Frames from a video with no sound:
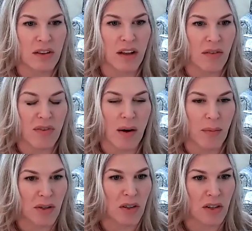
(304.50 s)
that our
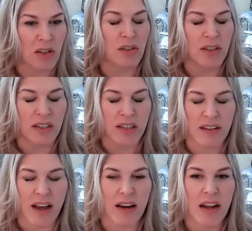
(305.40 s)
farmers are included in
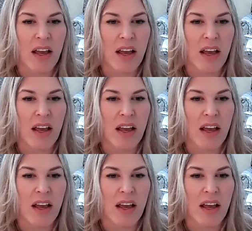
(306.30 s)
that.